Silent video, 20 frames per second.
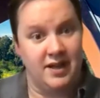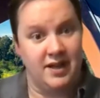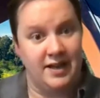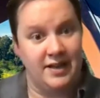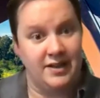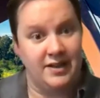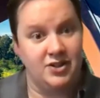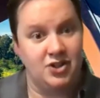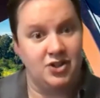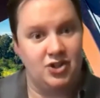
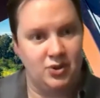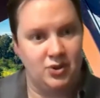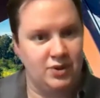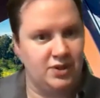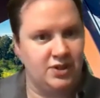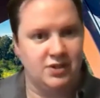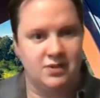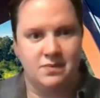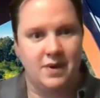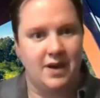And should
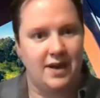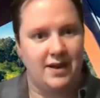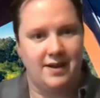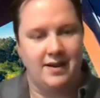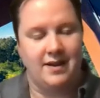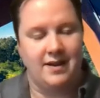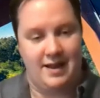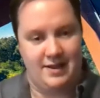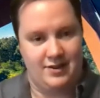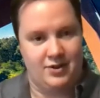
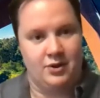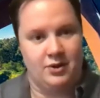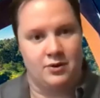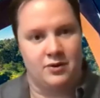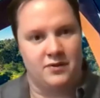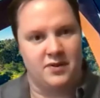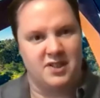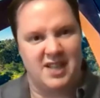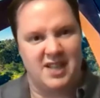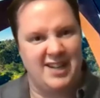
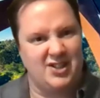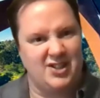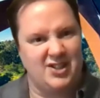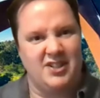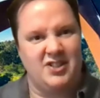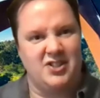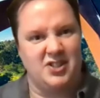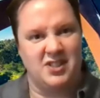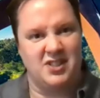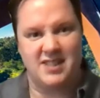ethnographers actually
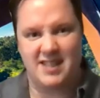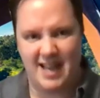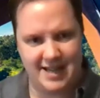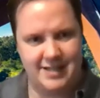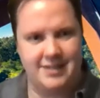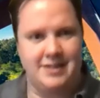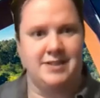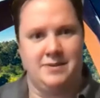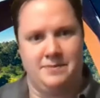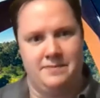just take
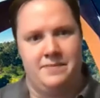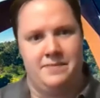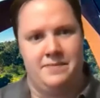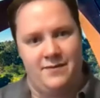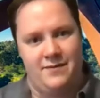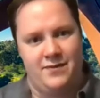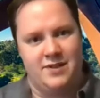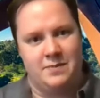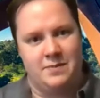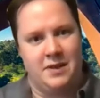this
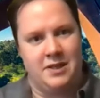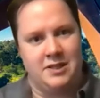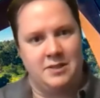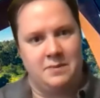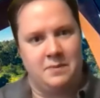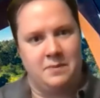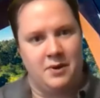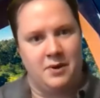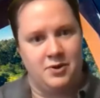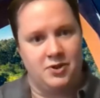invisibility
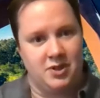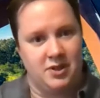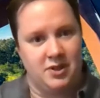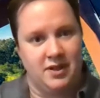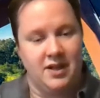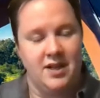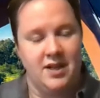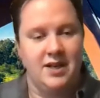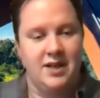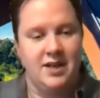potion,
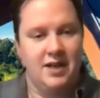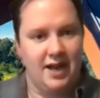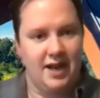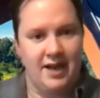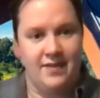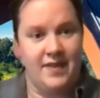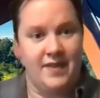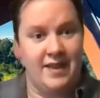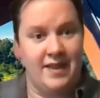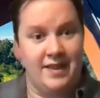
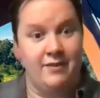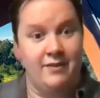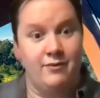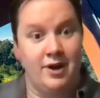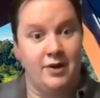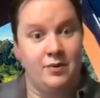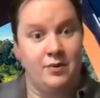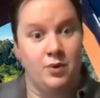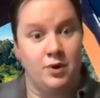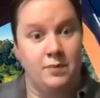and then they
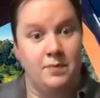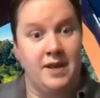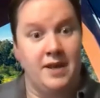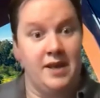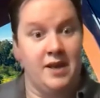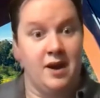really would be